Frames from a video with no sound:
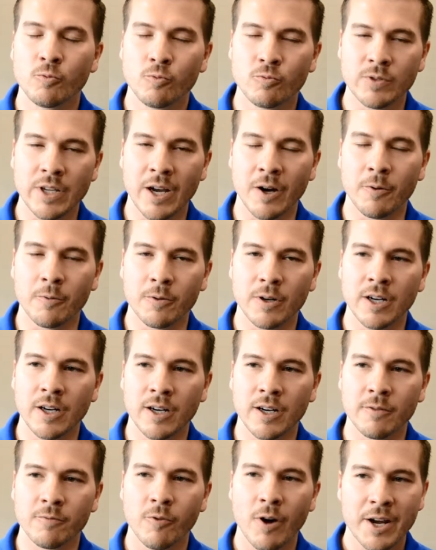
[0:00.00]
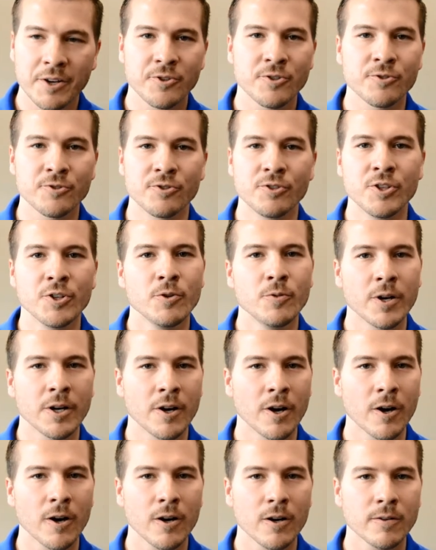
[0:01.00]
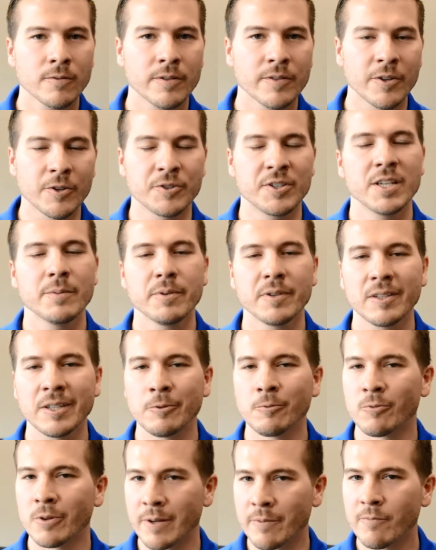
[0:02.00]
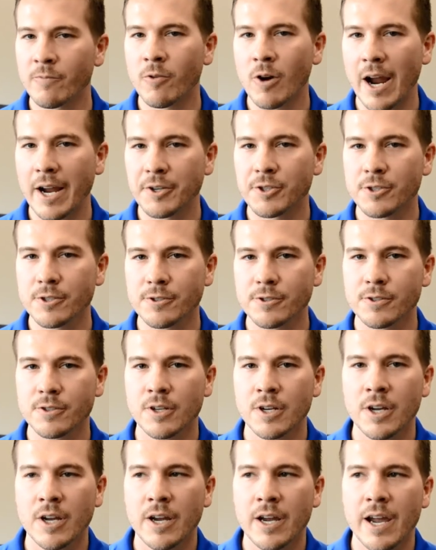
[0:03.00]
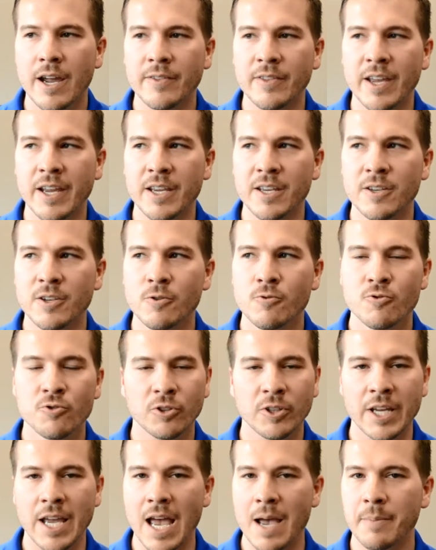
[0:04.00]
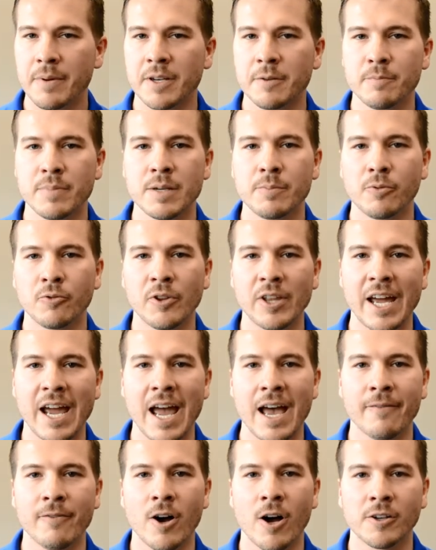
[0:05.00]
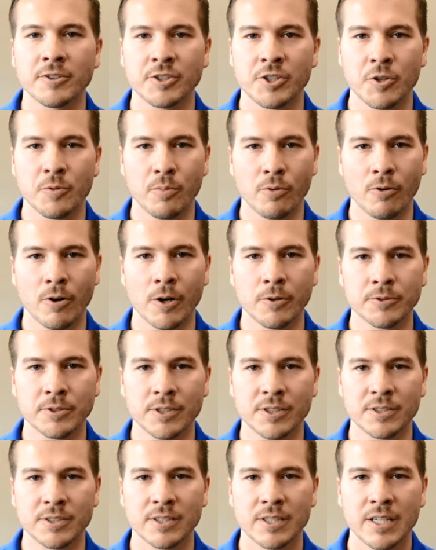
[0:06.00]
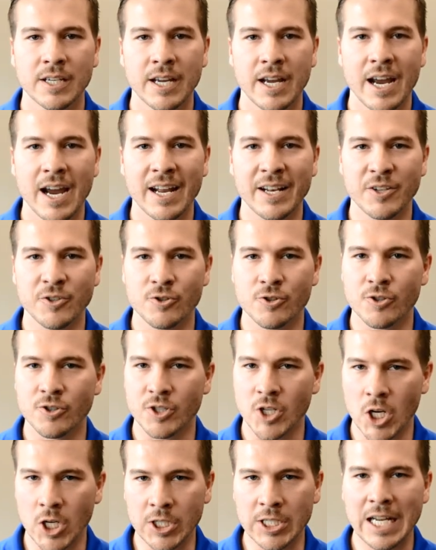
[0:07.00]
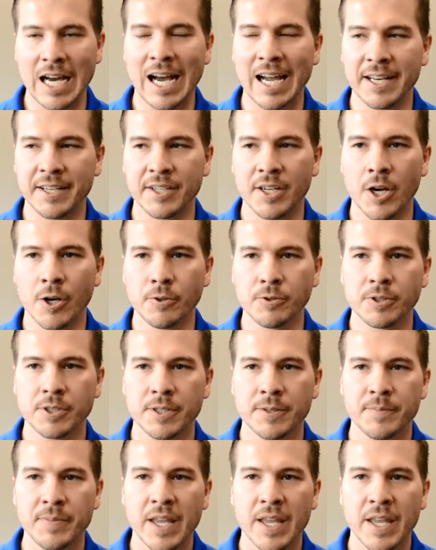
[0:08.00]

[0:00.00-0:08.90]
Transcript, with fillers: now, uh, fractures do occur. They're typically rib fractures, and they usually happen in people that have osteoporosis and it's just undiagnosed.